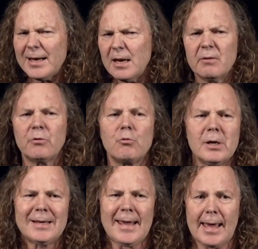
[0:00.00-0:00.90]
never
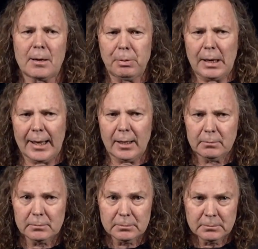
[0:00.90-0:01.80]
really had a
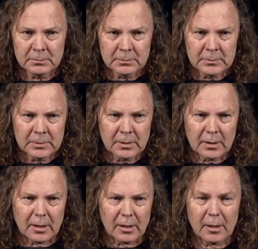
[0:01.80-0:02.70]
plan.
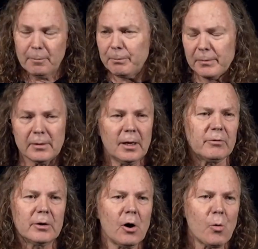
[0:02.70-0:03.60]

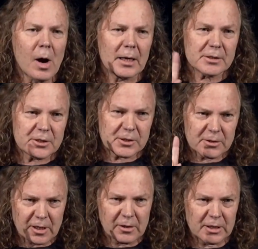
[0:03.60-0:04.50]
Never, not
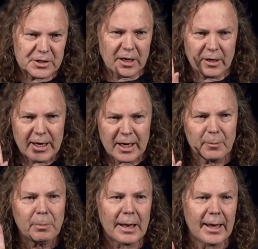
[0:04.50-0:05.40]
once can I say I had
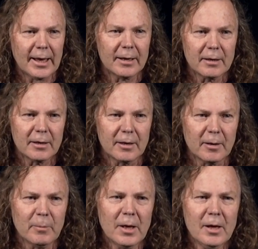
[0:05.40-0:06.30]
a plan.
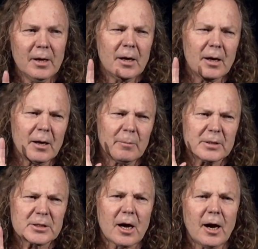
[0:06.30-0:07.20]

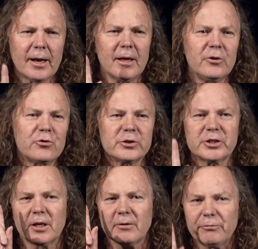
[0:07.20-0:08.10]
It's kind of
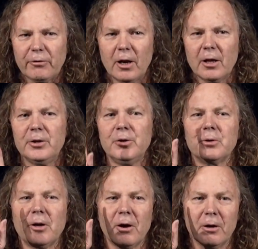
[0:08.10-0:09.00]
interesting. Follow
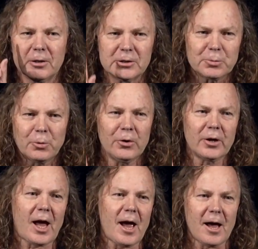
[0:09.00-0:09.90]
your nose,
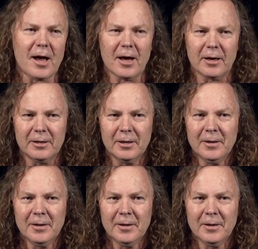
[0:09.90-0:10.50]
work hard,